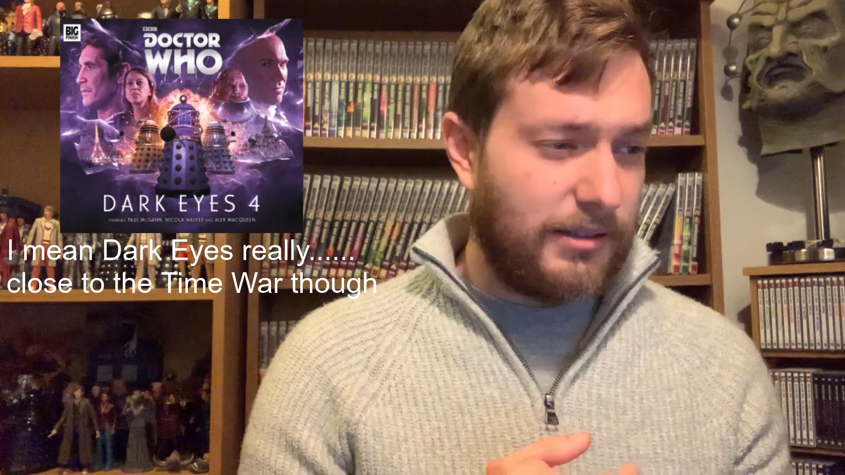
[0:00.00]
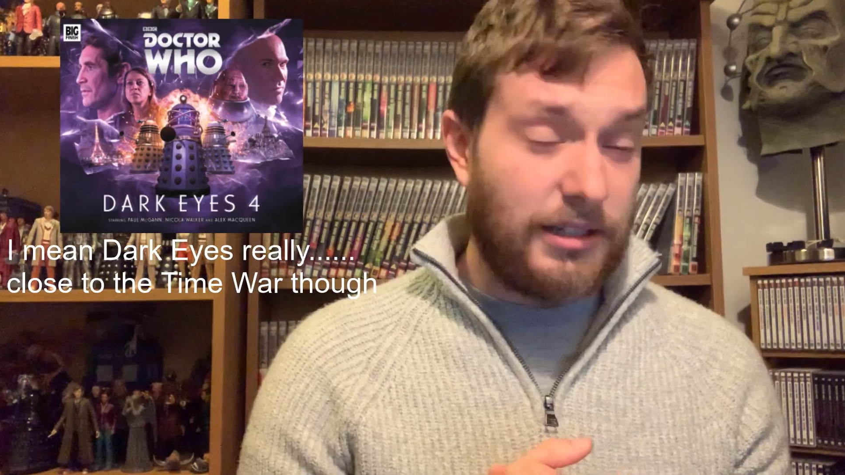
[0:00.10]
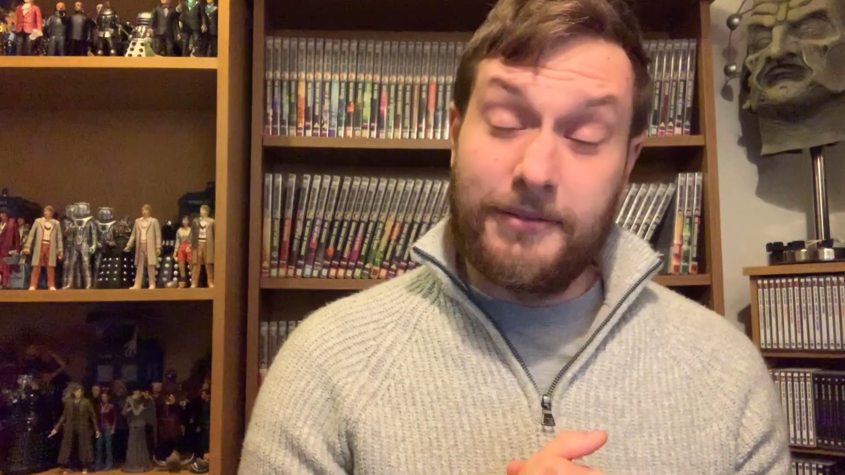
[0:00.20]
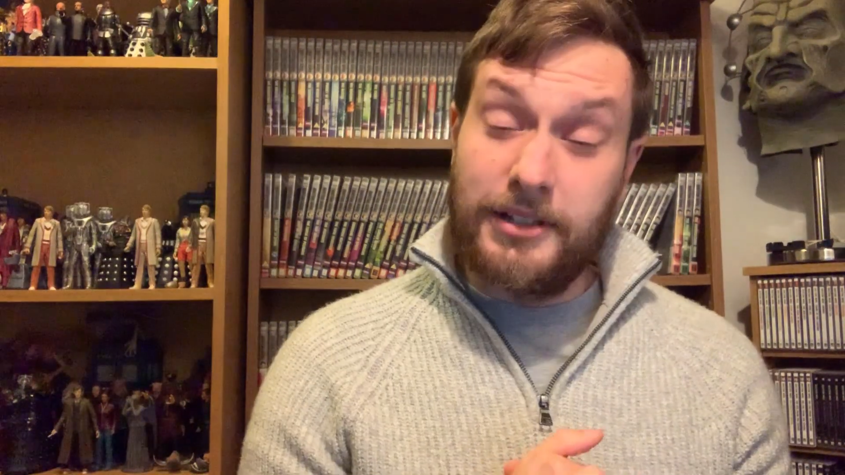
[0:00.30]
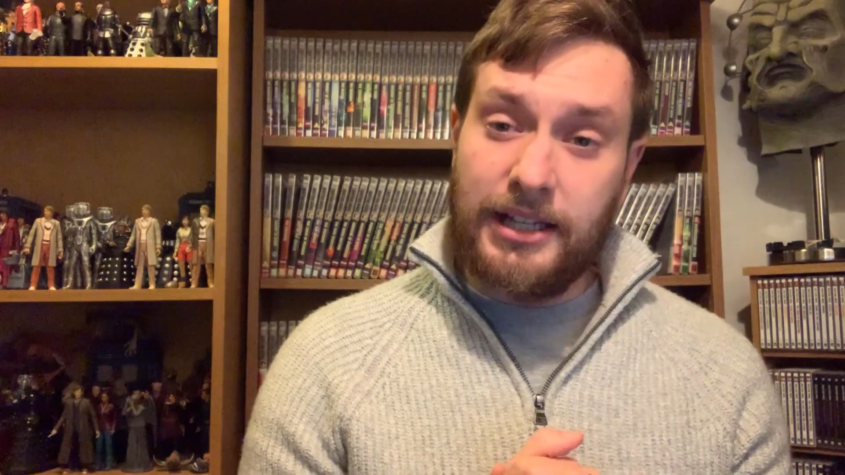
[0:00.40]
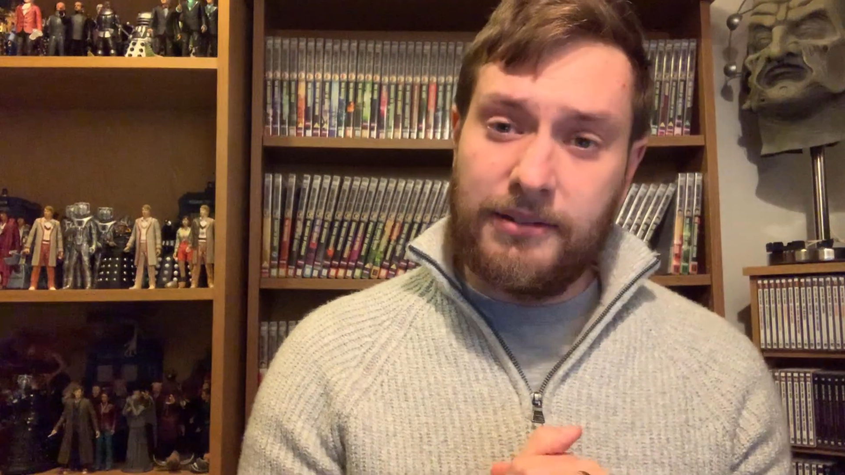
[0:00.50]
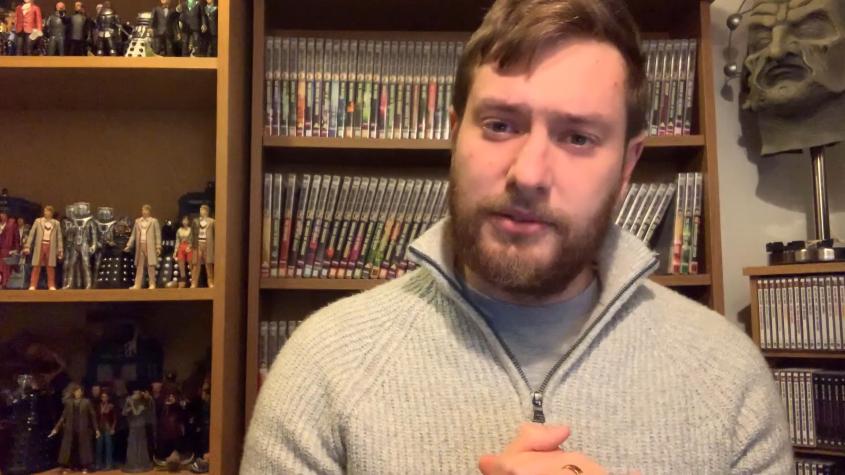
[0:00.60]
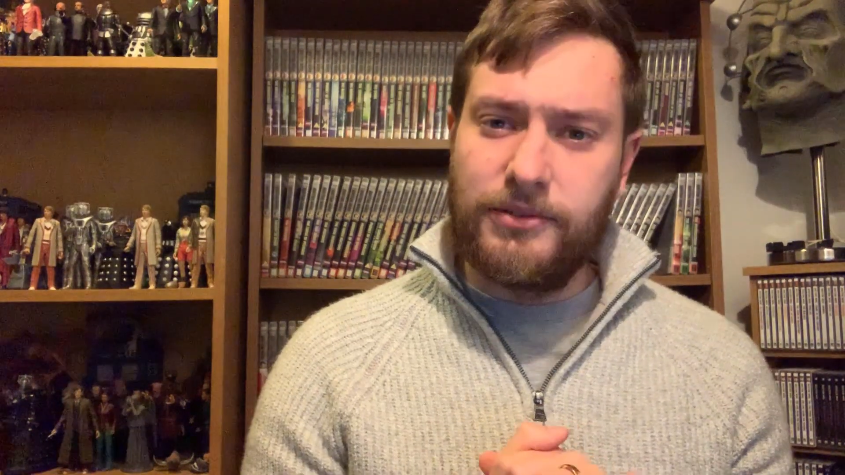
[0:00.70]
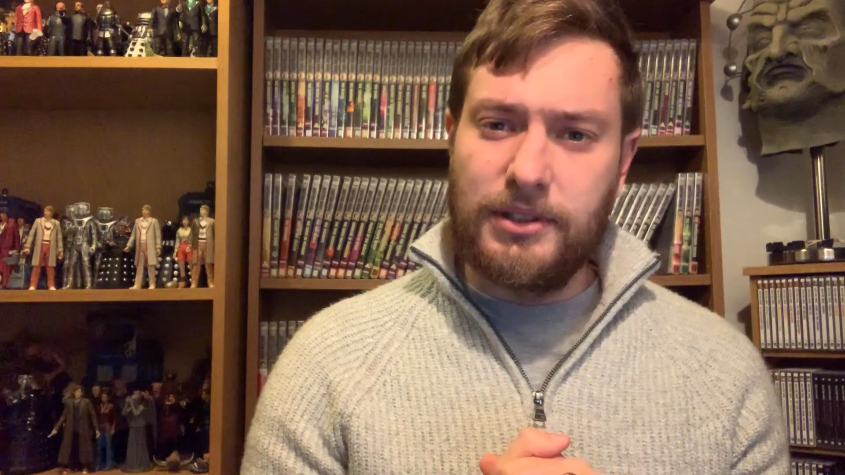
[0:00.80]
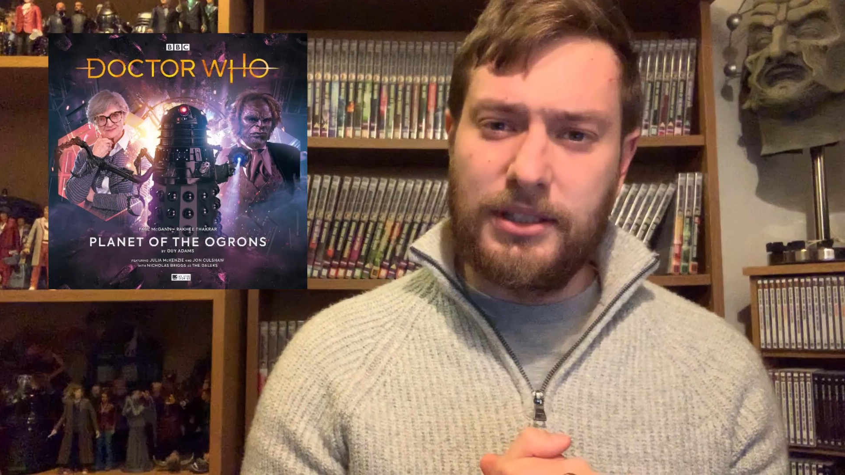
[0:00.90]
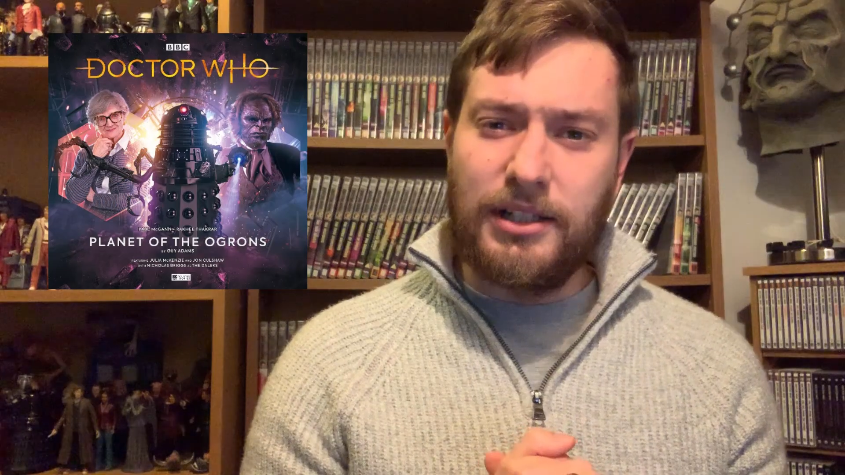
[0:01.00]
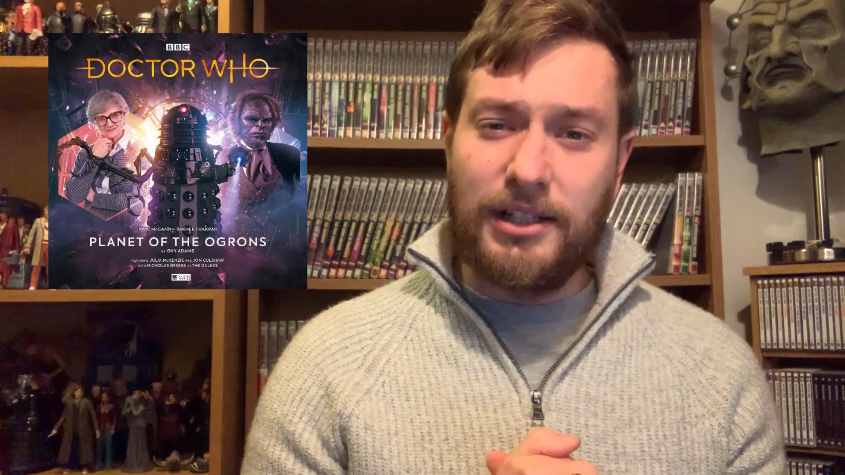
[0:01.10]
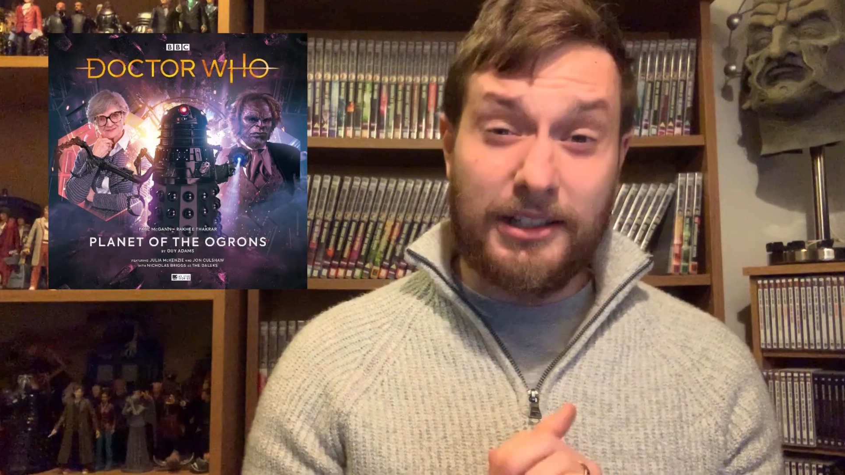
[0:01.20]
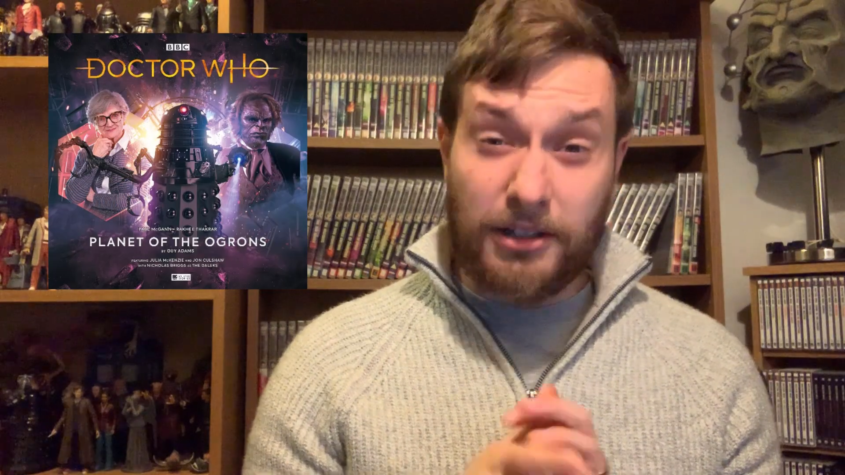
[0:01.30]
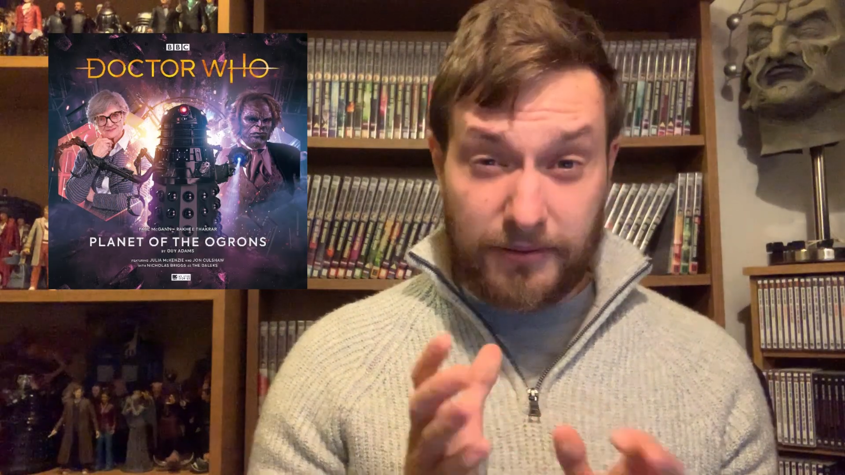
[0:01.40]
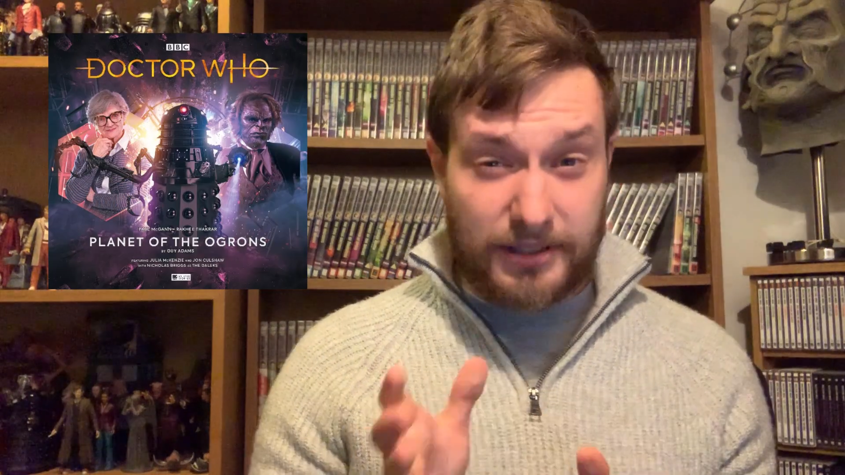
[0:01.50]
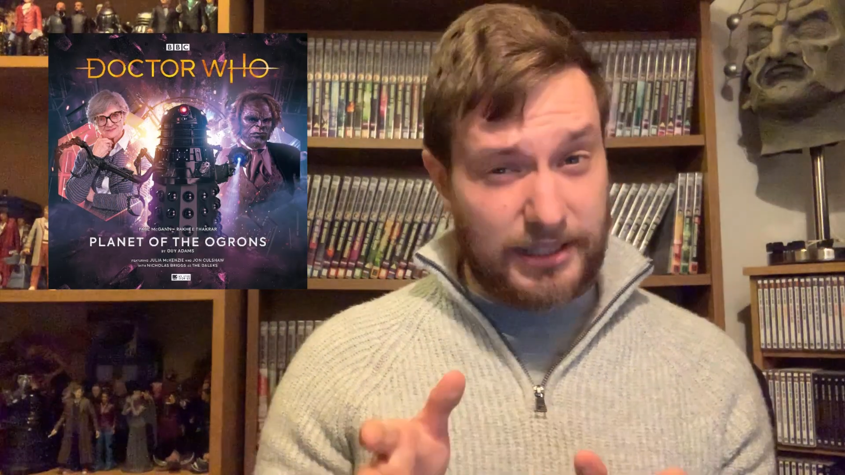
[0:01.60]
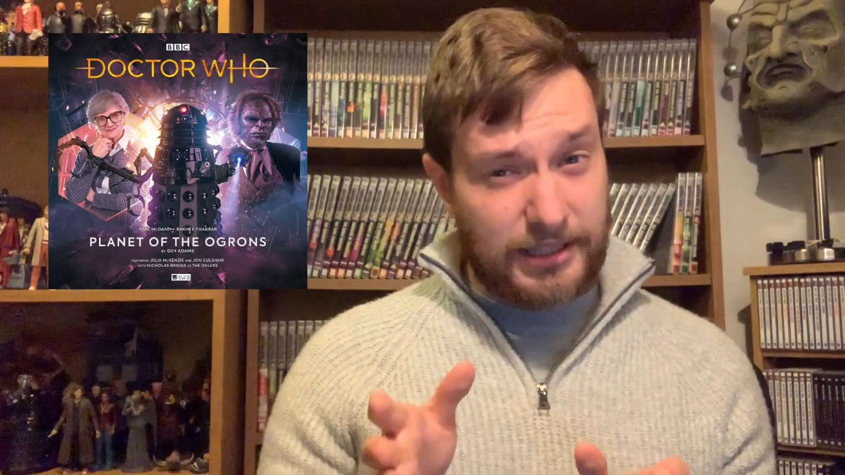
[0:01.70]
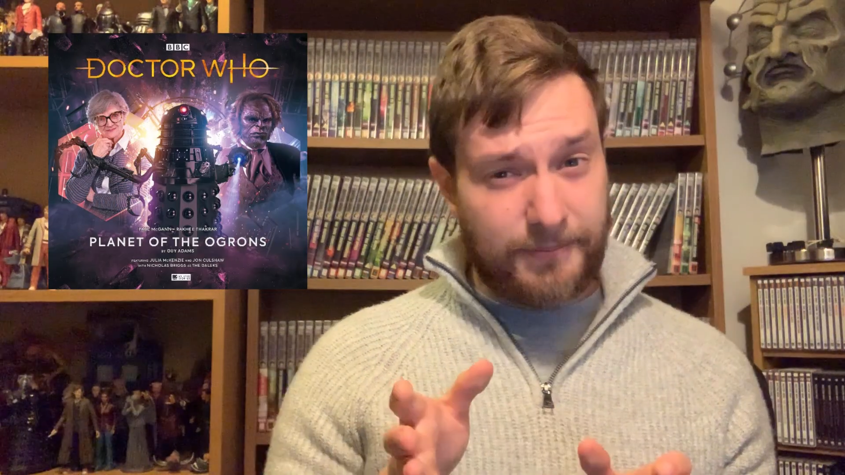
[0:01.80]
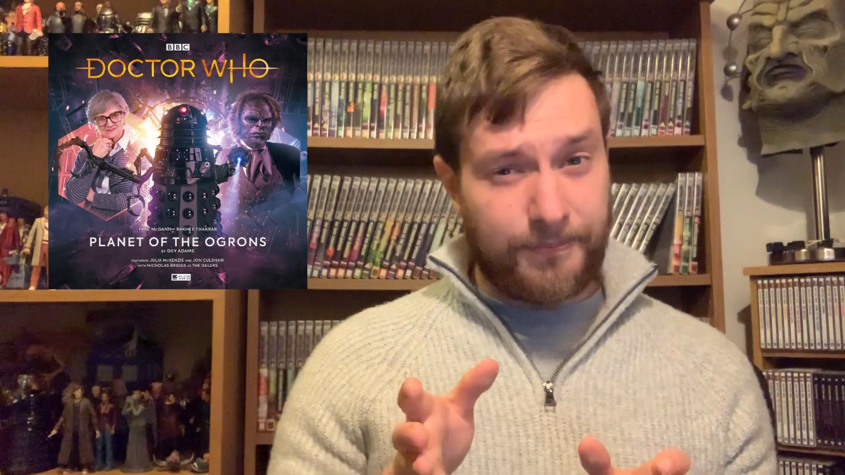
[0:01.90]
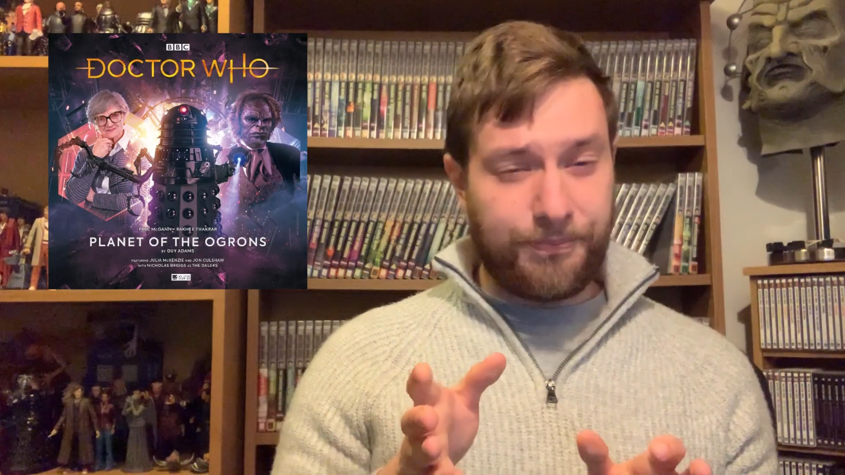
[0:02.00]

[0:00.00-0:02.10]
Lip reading: After that, we've got the Dalek Overseer.